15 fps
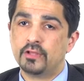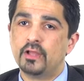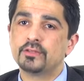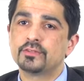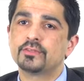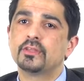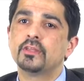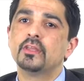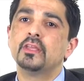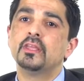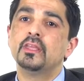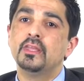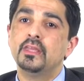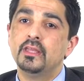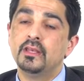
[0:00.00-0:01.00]
lost
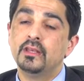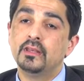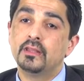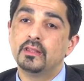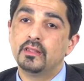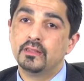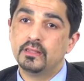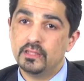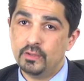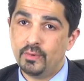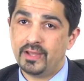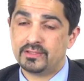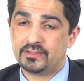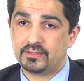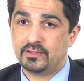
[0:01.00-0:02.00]
in the
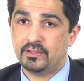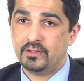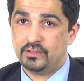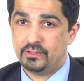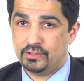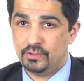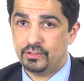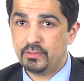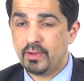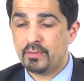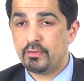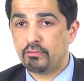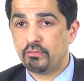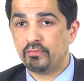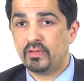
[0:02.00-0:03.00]
US due to
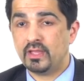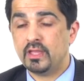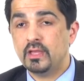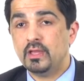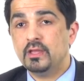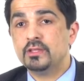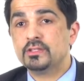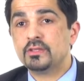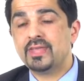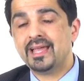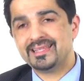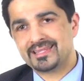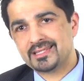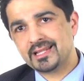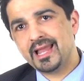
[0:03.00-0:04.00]
mammography. So
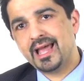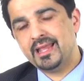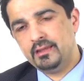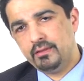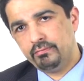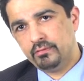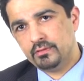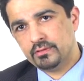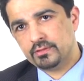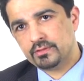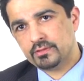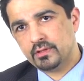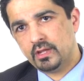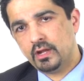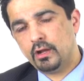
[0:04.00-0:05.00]
that slight
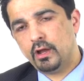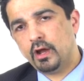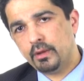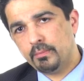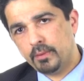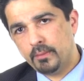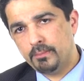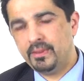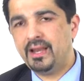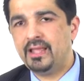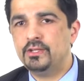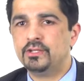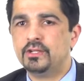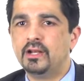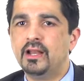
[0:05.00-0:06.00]
difference on a
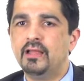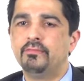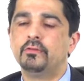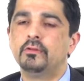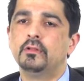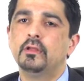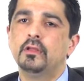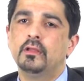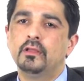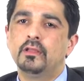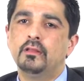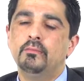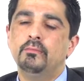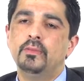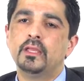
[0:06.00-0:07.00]
population level
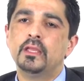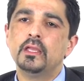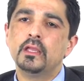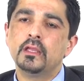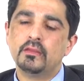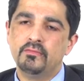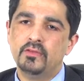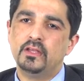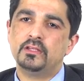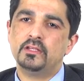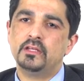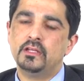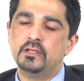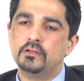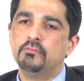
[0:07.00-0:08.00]
can be
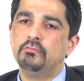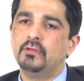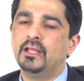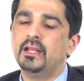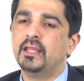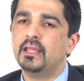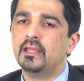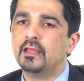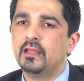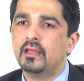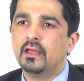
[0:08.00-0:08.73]
converted into really